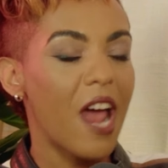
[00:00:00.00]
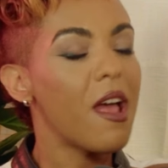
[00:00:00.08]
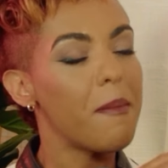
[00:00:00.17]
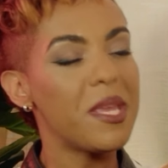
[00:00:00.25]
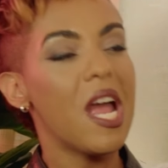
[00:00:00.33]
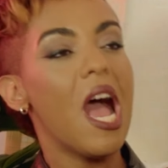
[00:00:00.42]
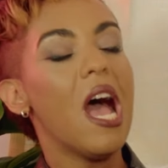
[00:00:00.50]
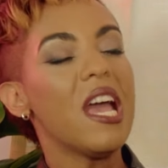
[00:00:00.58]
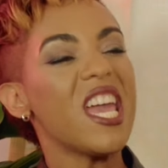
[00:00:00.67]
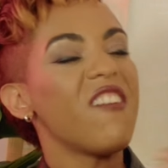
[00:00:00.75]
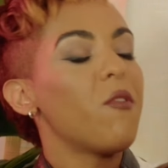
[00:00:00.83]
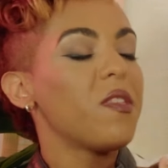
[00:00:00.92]
I, I mean,
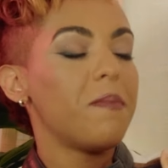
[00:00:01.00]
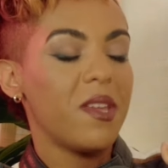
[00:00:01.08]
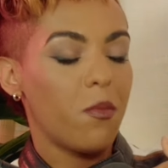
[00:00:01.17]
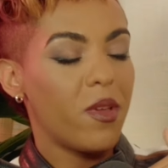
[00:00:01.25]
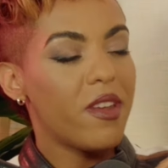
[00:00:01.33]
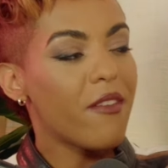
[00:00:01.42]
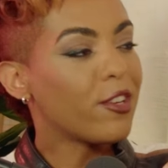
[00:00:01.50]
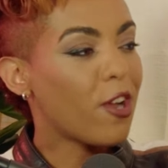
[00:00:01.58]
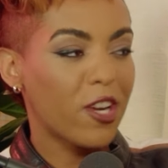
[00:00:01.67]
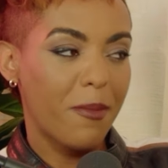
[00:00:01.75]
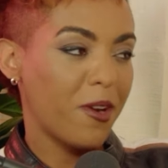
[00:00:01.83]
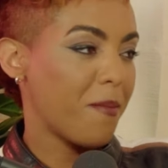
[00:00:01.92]
even with me, we never
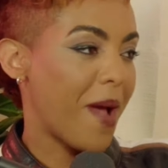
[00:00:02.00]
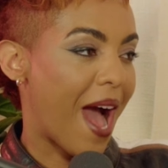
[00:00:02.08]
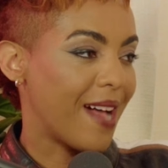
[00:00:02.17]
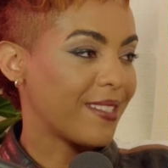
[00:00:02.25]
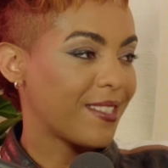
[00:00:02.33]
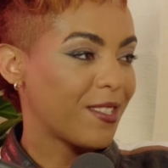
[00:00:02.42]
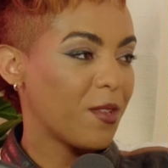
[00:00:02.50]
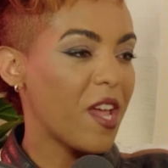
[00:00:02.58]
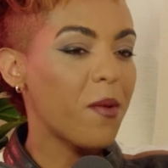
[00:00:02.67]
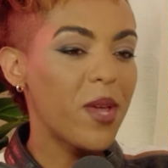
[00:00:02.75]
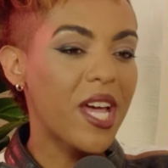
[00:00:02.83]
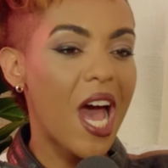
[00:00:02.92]
talked about our past.
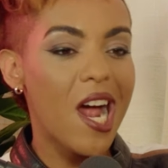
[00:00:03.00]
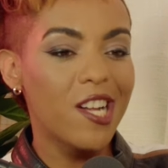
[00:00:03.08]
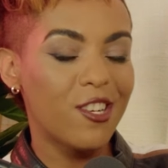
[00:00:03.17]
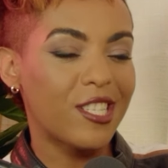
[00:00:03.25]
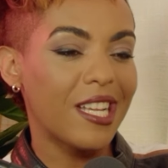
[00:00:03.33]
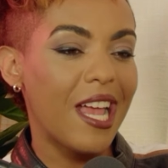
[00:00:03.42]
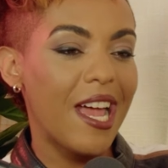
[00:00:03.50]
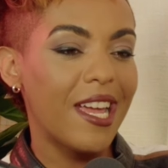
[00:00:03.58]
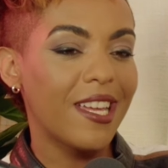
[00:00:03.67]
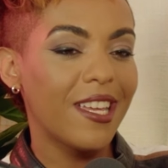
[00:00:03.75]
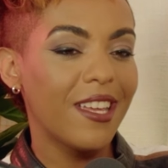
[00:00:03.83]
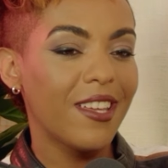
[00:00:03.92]
Like, we kind of yeah. just
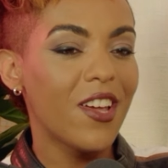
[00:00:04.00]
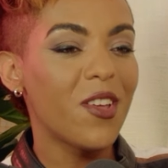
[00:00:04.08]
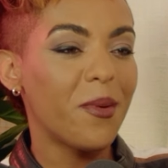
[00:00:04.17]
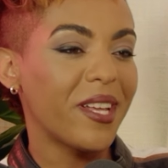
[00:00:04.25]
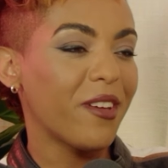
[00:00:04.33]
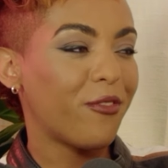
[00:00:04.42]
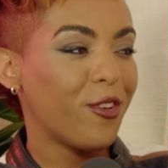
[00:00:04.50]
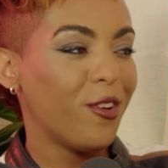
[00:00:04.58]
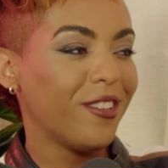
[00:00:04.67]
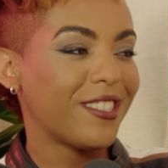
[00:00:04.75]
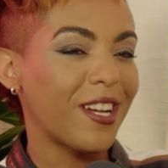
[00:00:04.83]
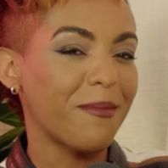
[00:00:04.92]
like, yeah, you want to get food?
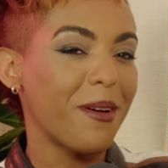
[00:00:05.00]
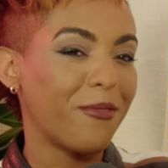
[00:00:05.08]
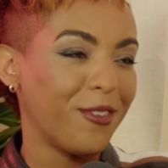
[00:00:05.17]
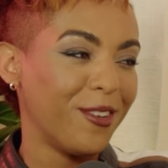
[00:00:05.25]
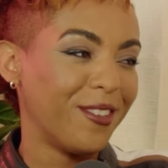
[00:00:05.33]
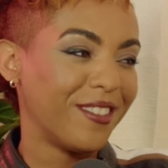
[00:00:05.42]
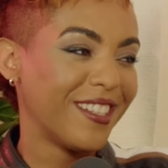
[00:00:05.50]
Let's talk about food.